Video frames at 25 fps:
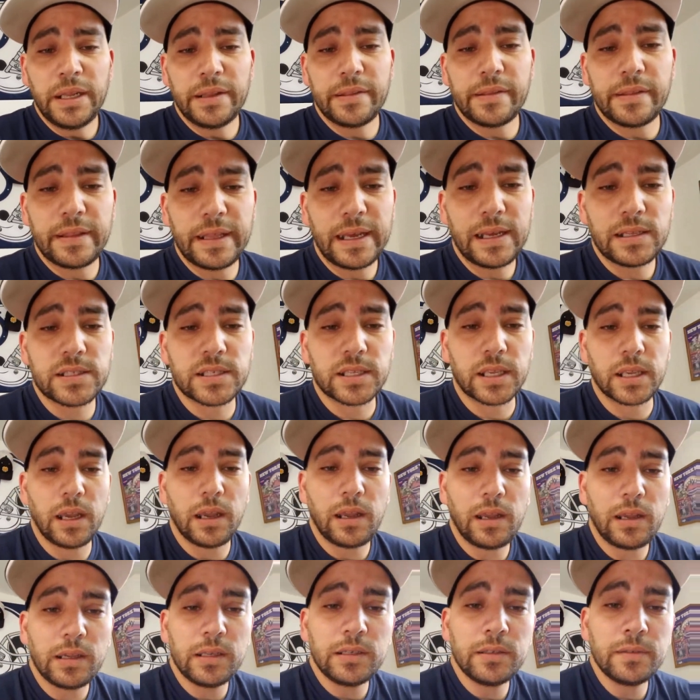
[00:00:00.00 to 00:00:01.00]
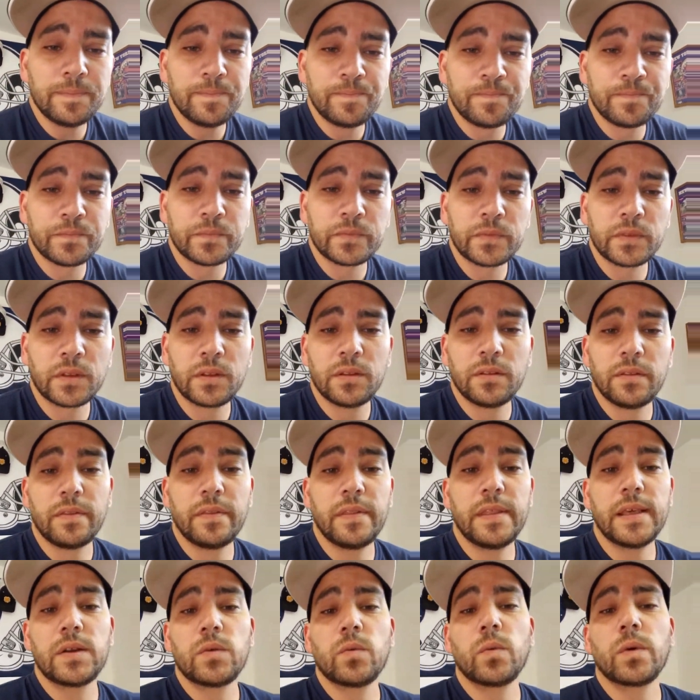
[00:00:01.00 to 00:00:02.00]
that that's gone,
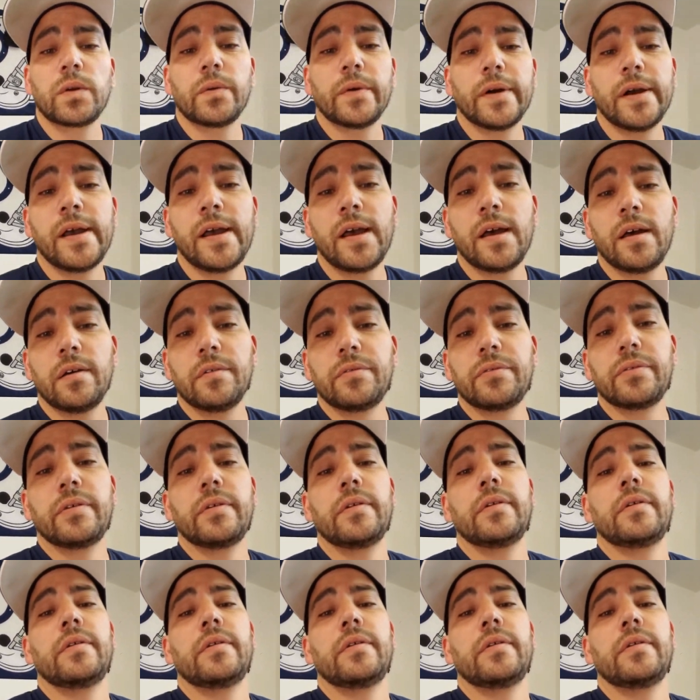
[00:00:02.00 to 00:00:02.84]
then what do I have?